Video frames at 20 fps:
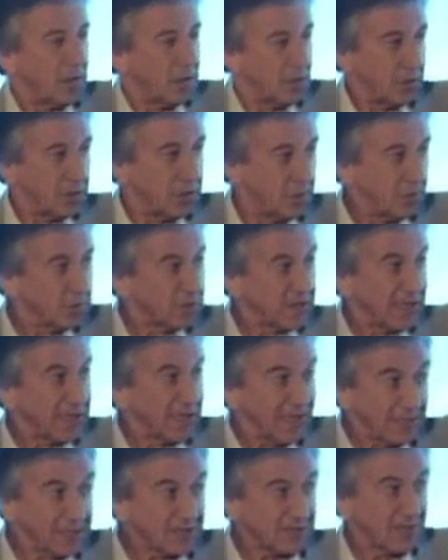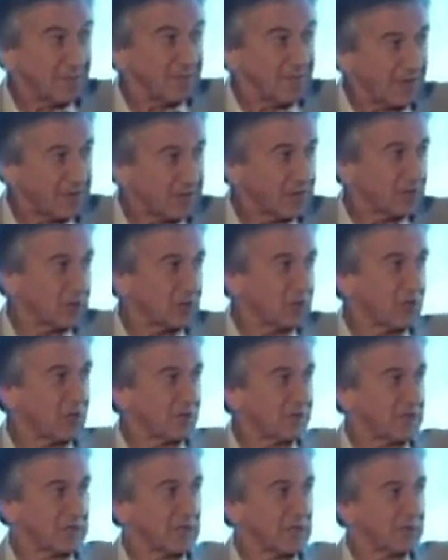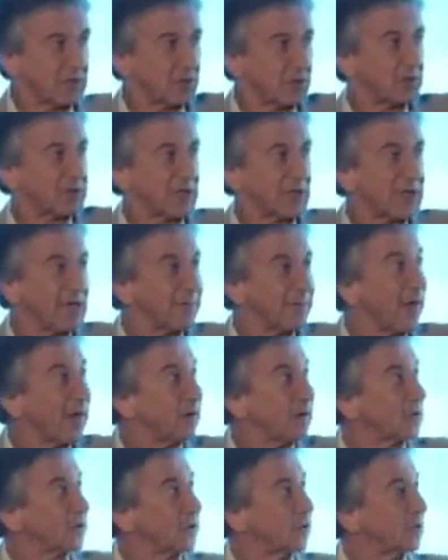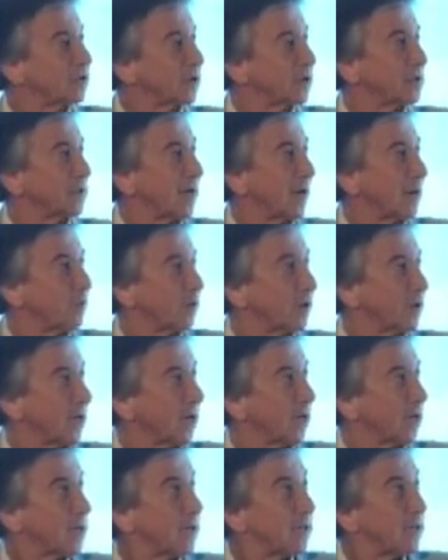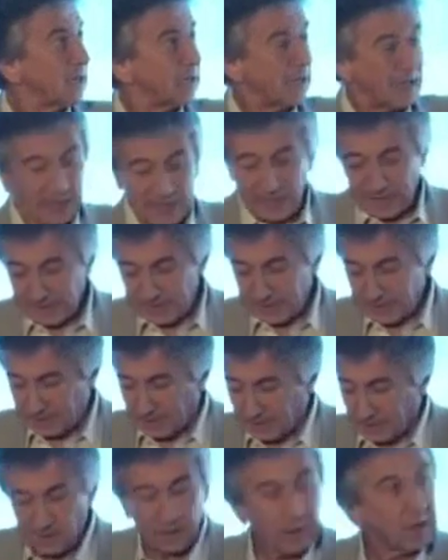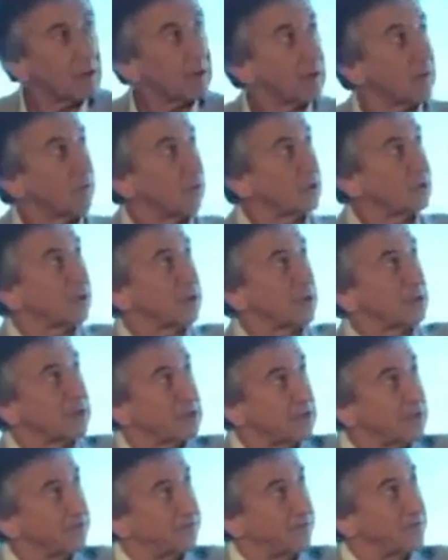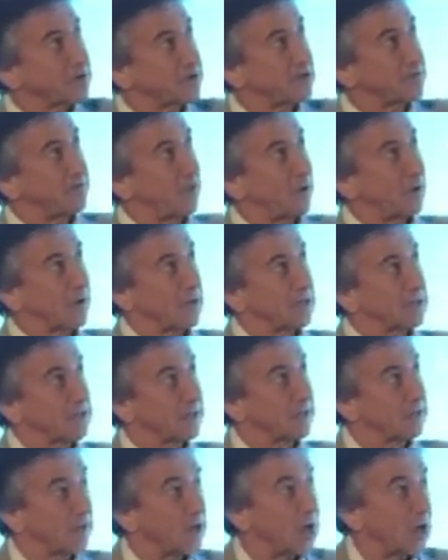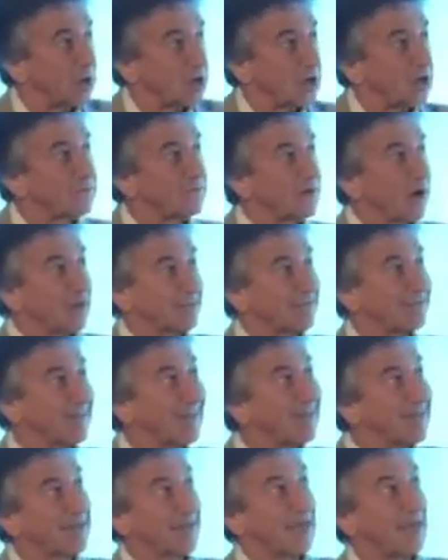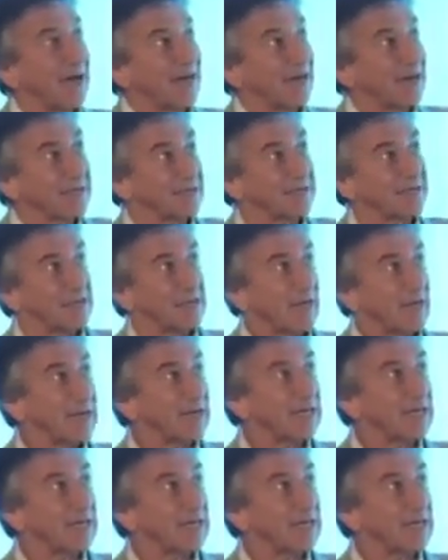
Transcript: using instant messenger services, using email or social networking. And what you can see, first of all, is that you've got declines in